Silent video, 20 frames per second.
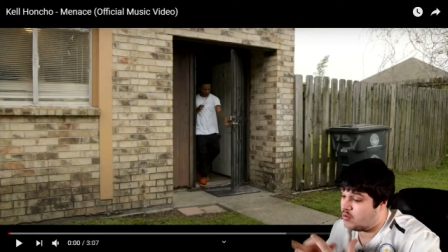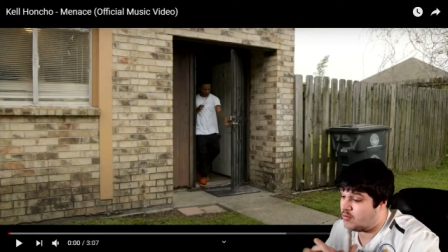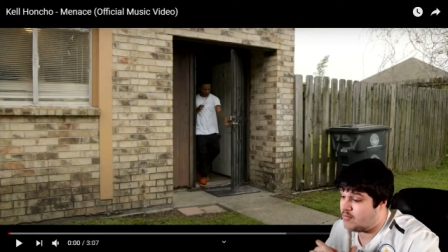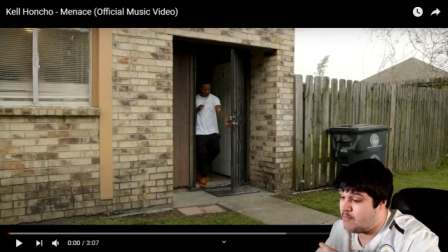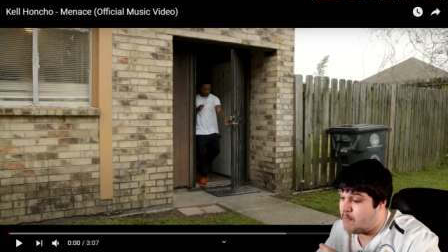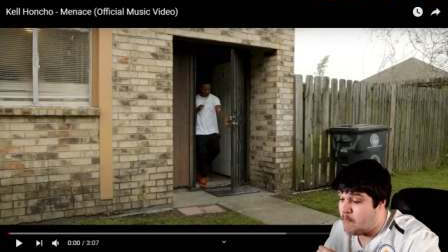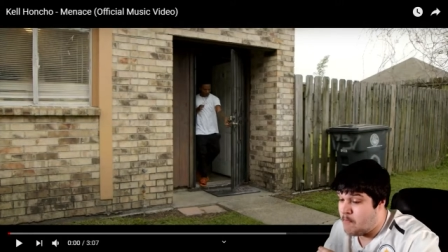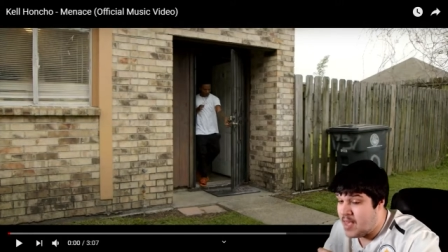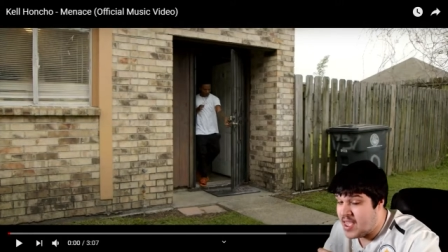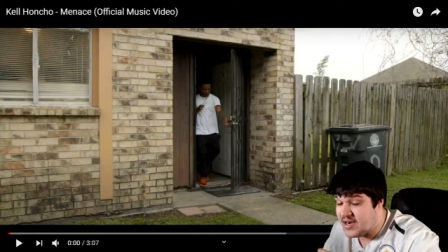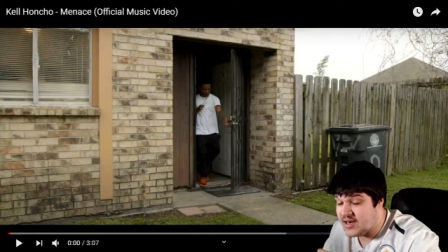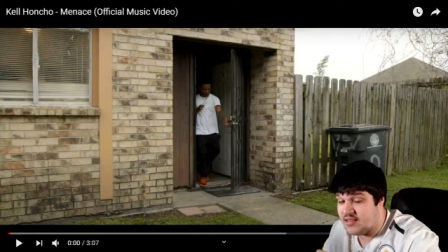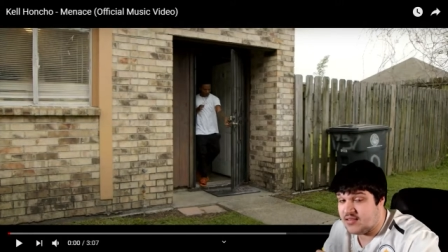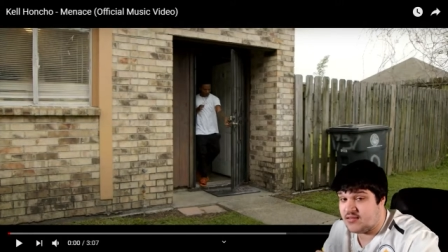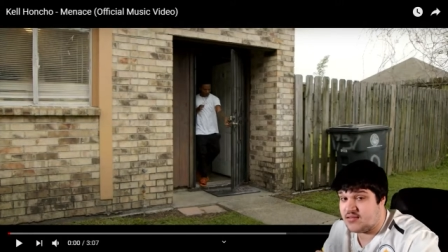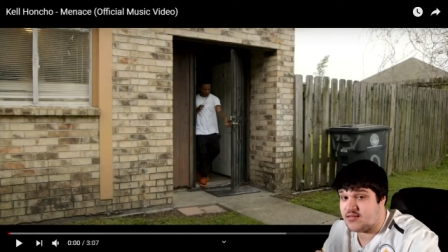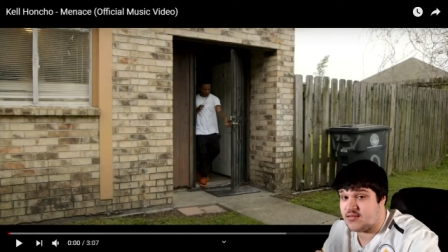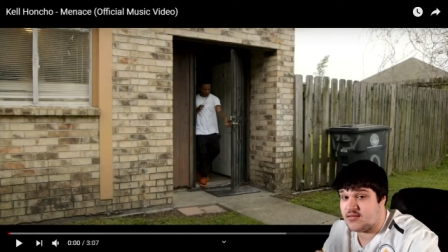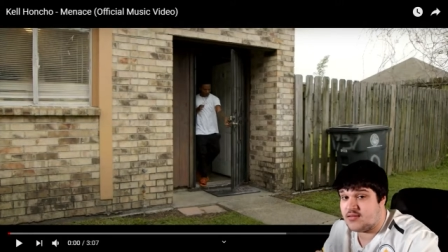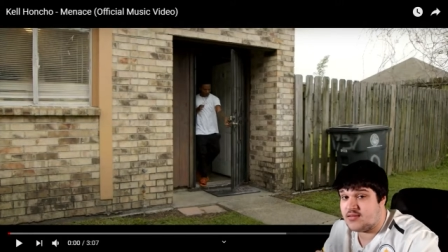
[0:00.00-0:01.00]

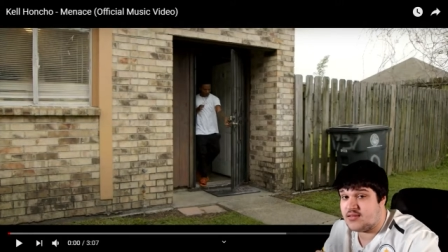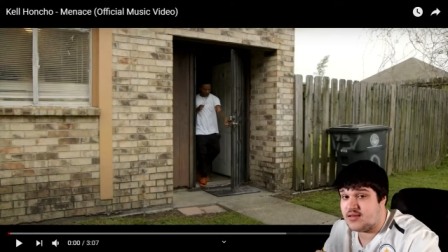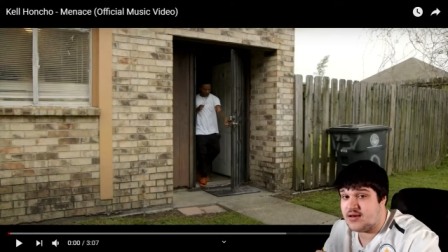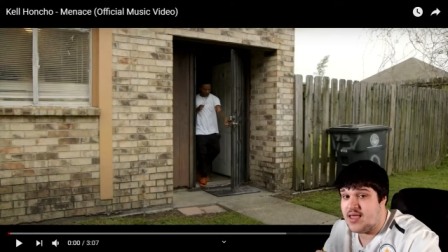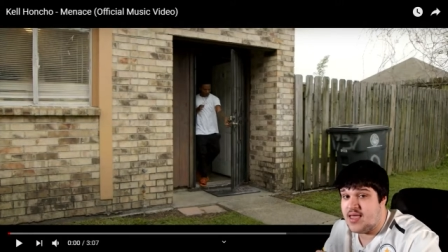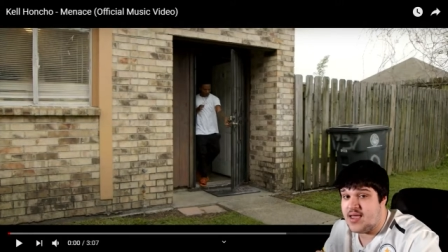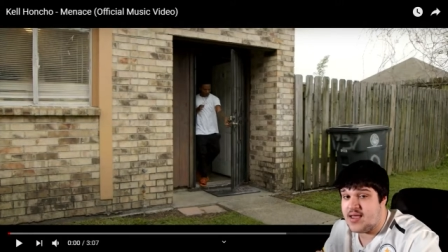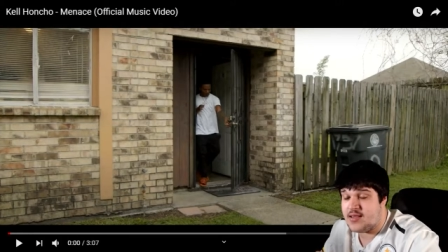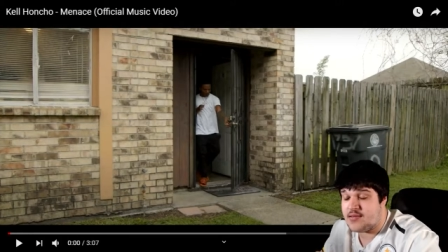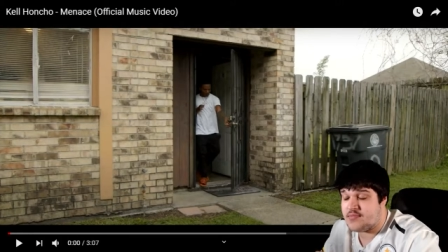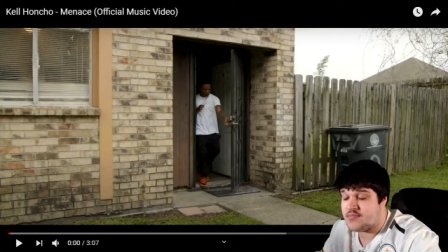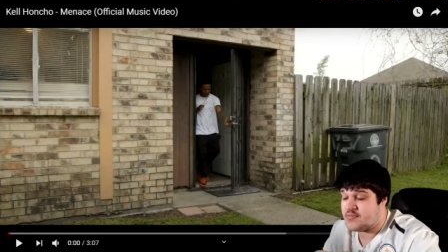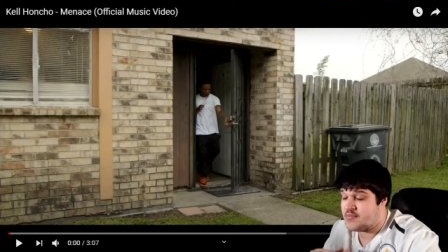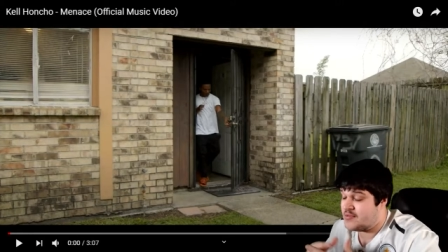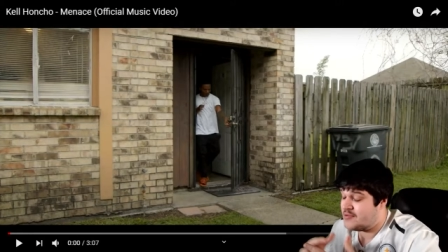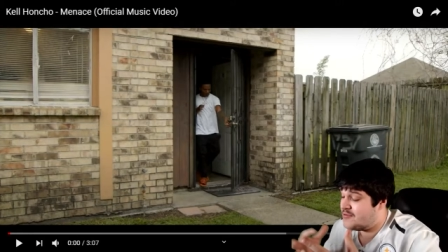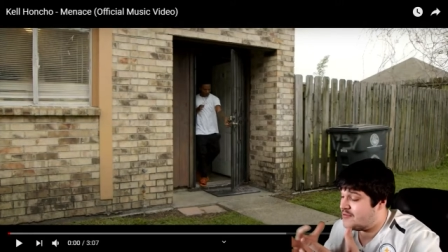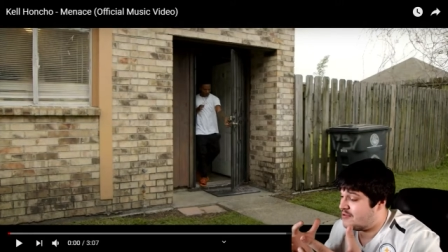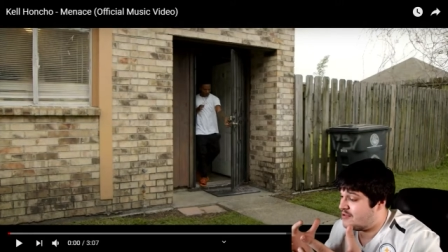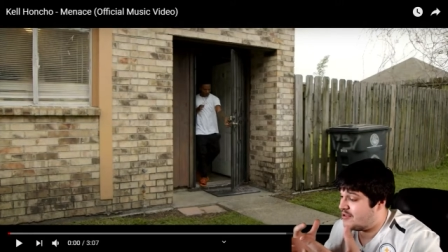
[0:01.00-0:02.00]
Menace today.
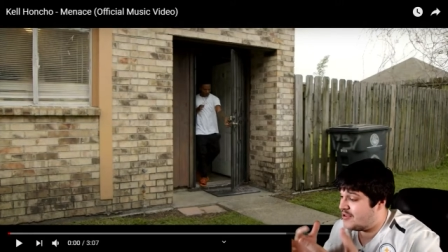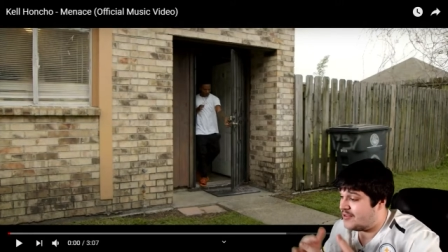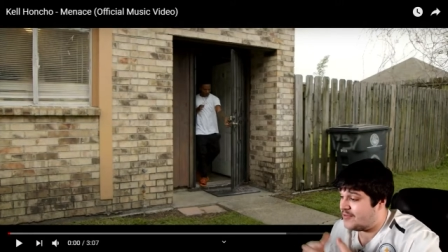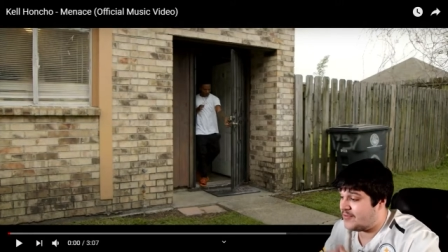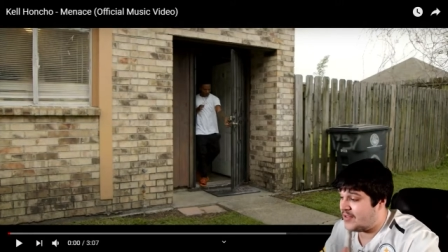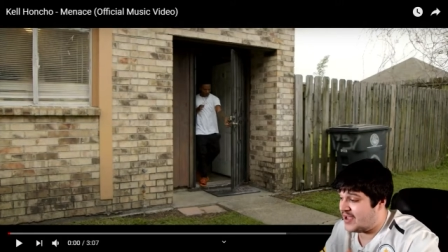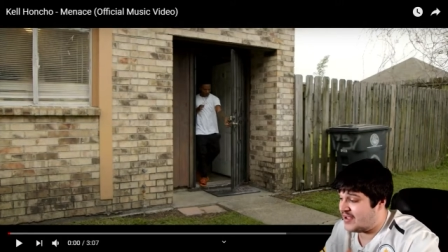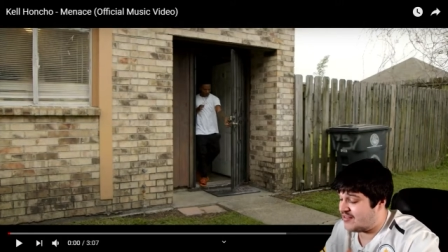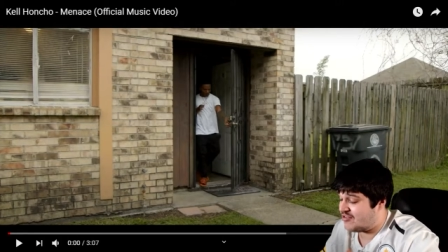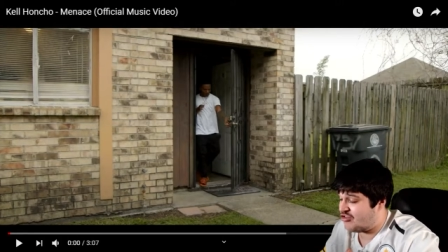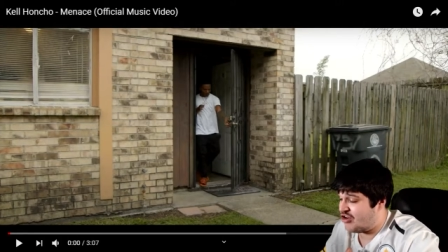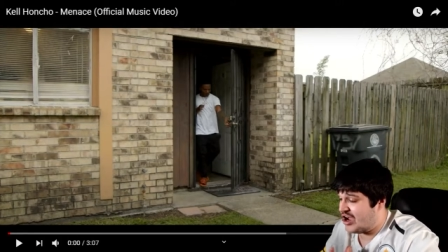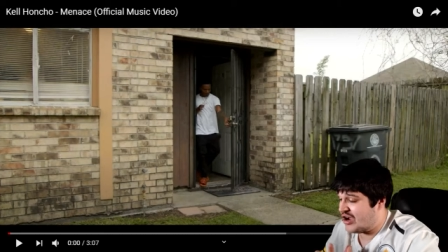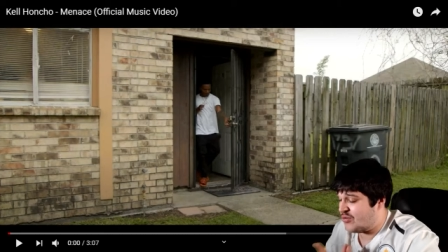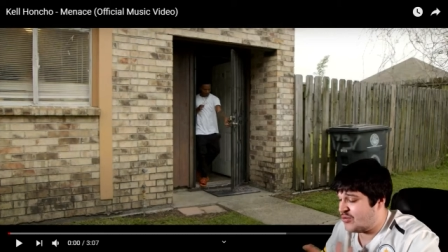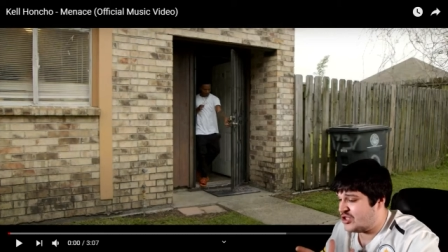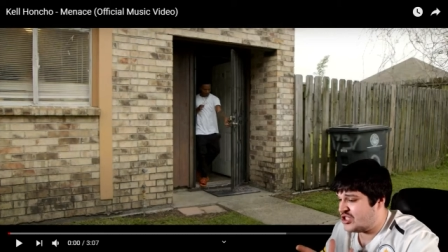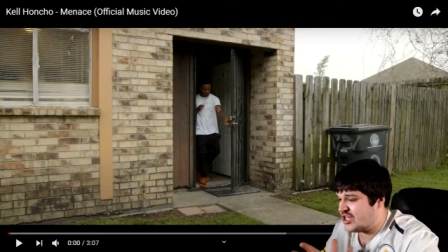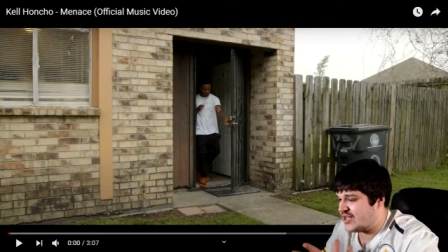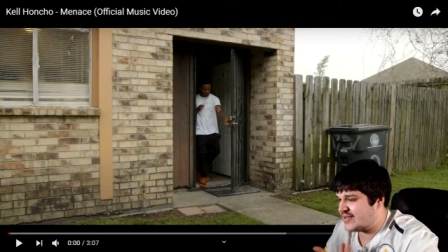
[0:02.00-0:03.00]
Last track
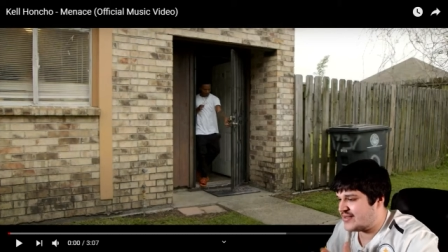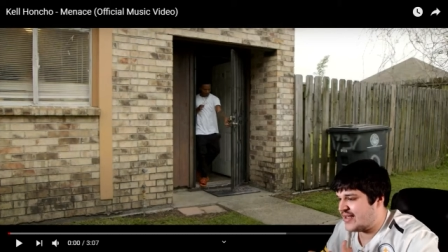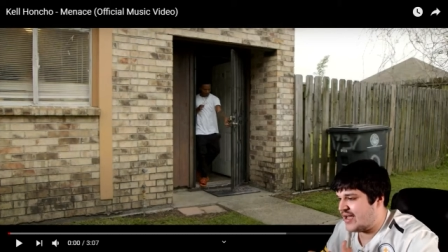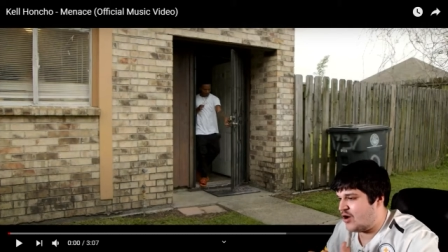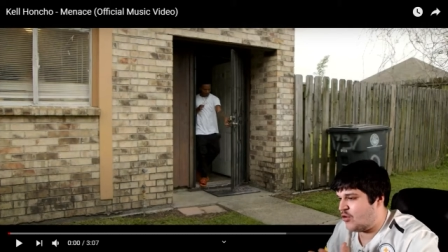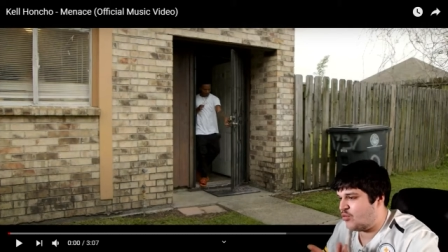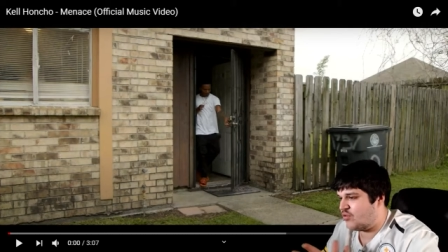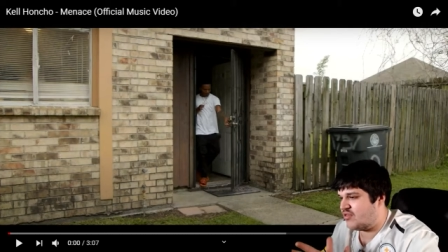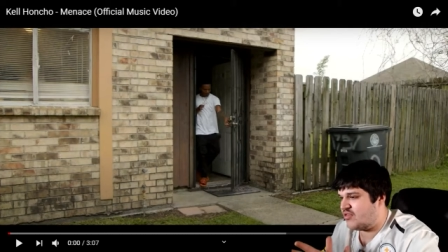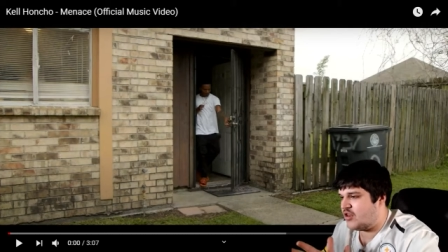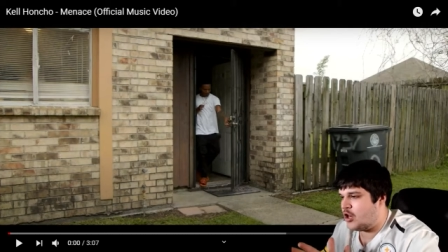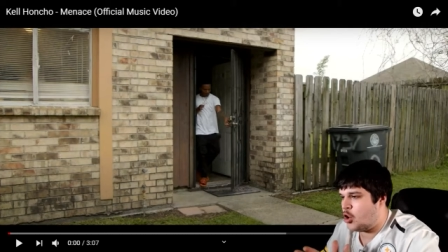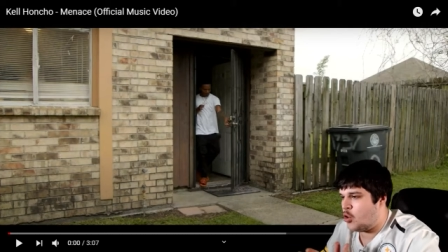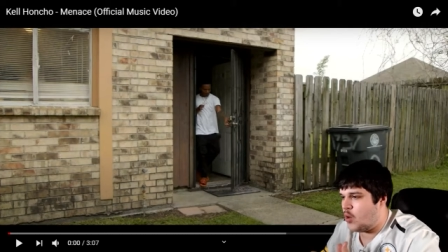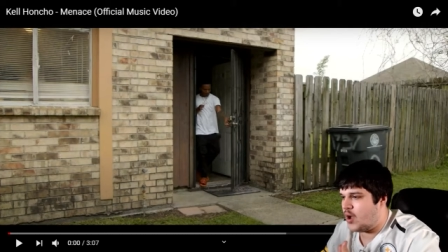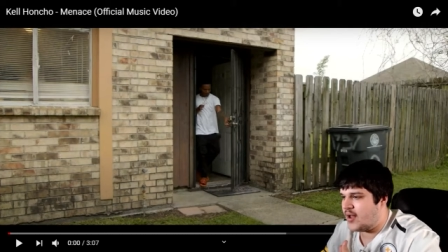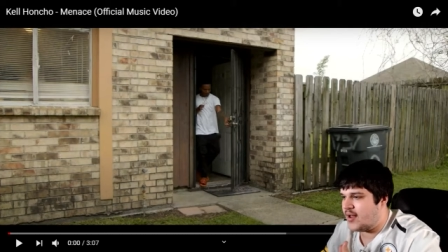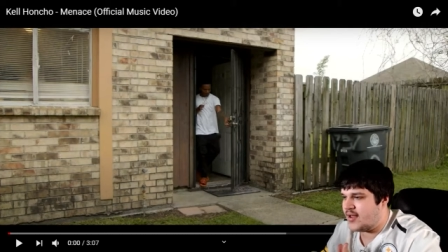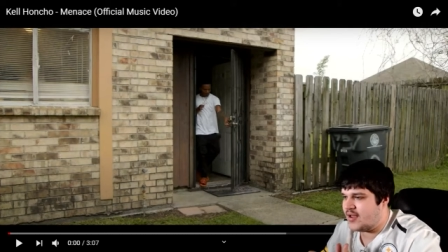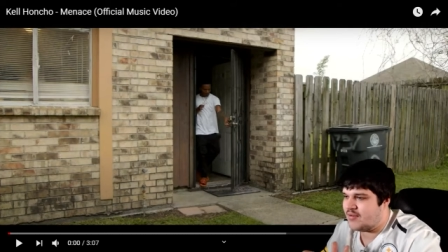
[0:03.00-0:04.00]
we checked out was No
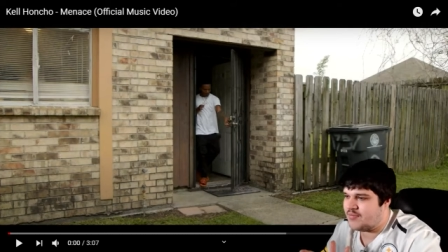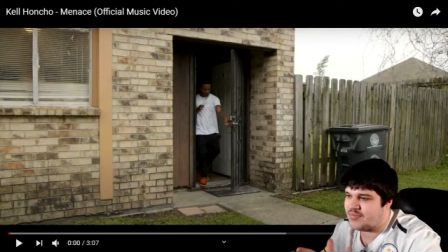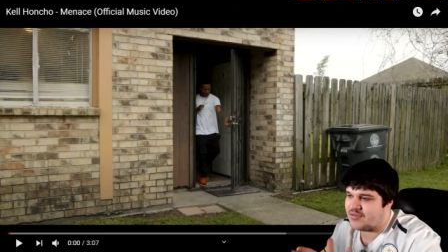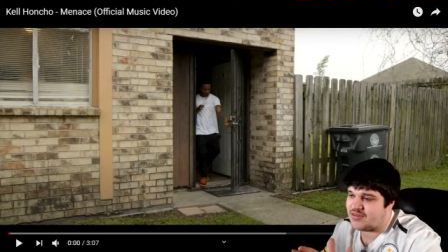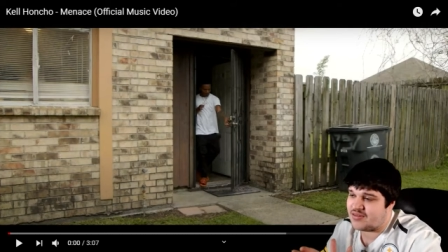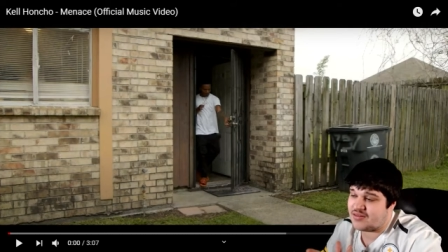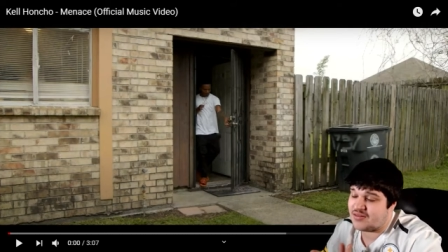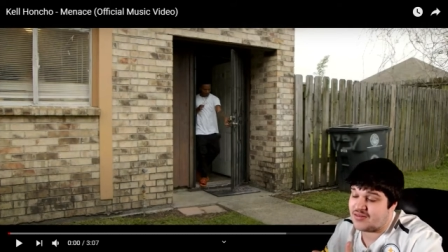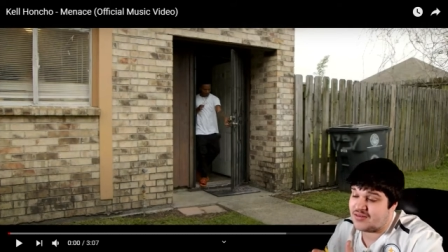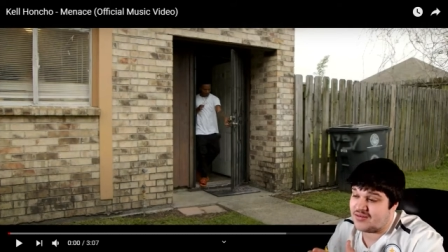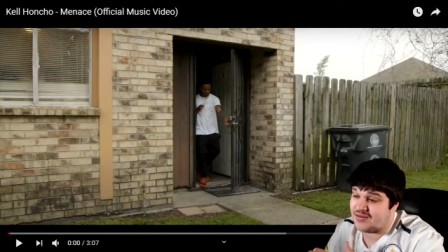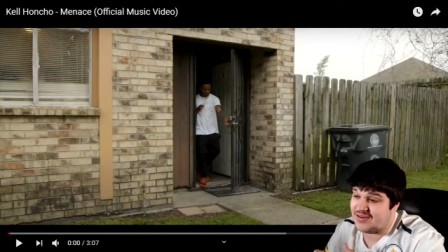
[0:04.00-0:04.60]
Ops.